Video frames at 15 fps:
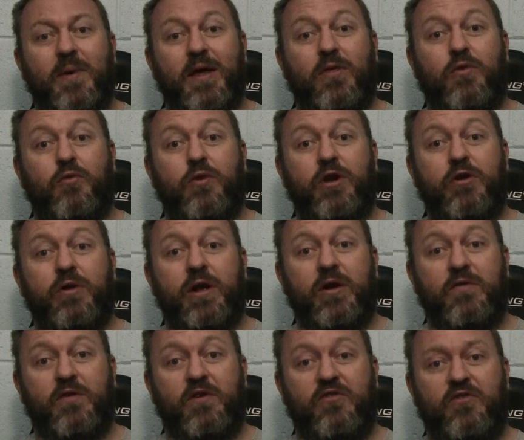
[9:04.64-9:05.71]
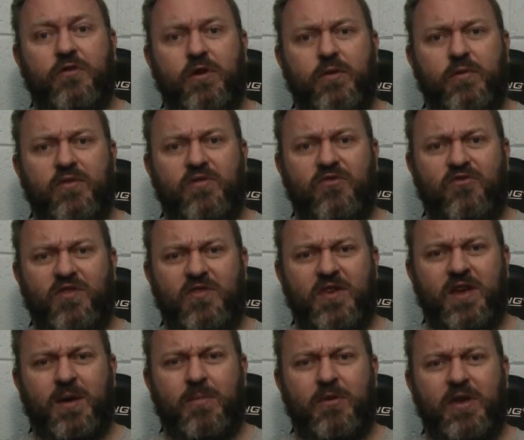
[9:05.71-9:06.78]
my three year anniversary was just
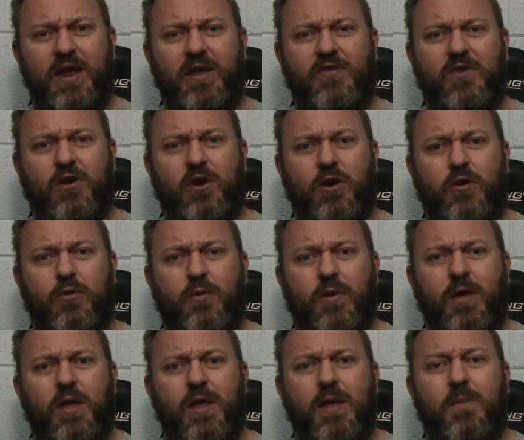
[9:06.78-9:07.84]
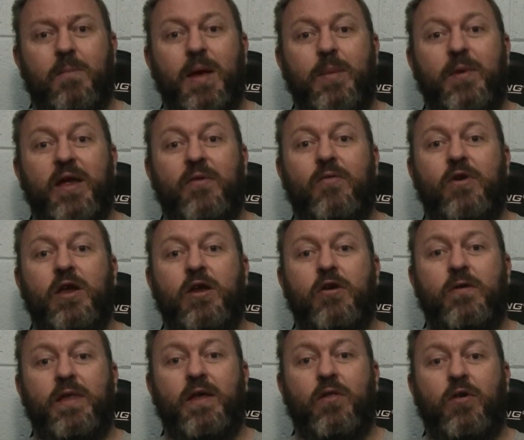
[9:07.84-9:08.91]
a couple days ago. Maybe every
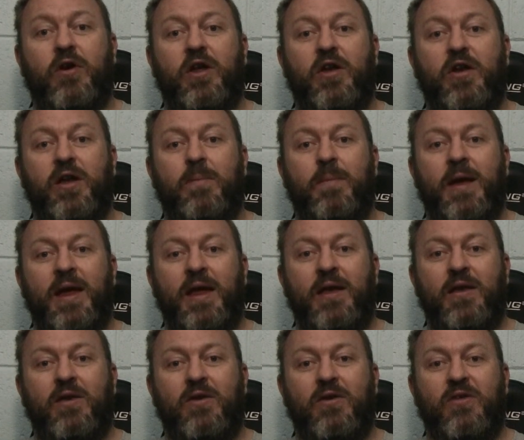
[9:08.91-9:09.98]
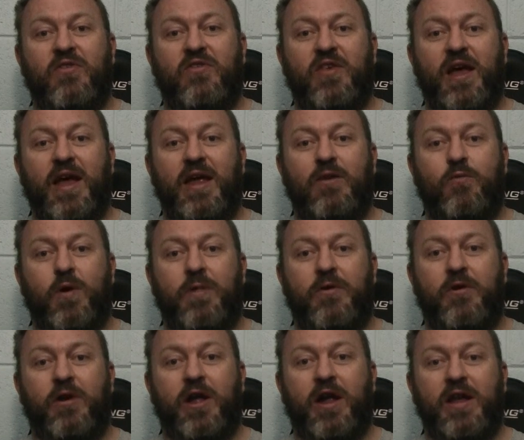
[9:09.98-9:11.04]
year they look at an inmate and decide
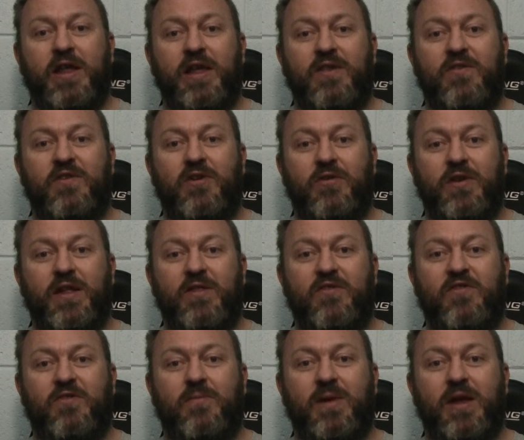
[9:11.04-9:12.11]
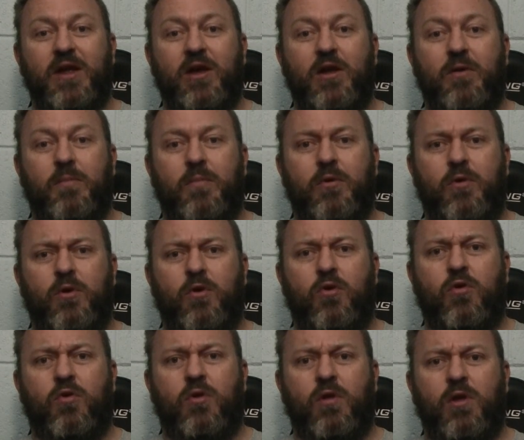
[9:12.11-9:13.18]
whether or not he still needs to be on
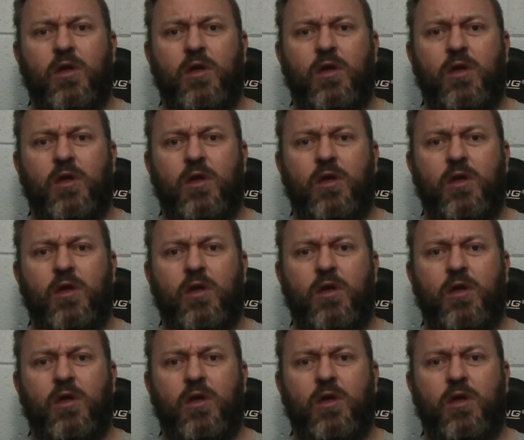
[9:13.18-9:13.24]
parole.